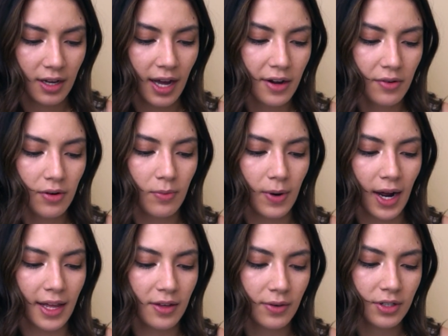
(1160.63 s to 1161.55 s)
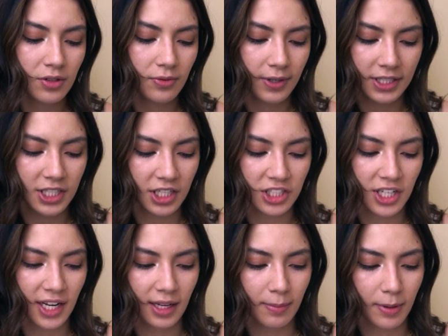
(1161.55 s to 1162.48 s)
I don't know why. You can do retouch
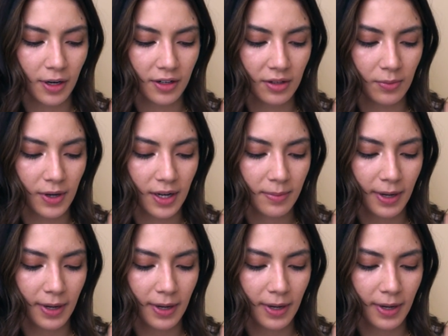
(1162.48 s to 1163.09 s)
at any part you want,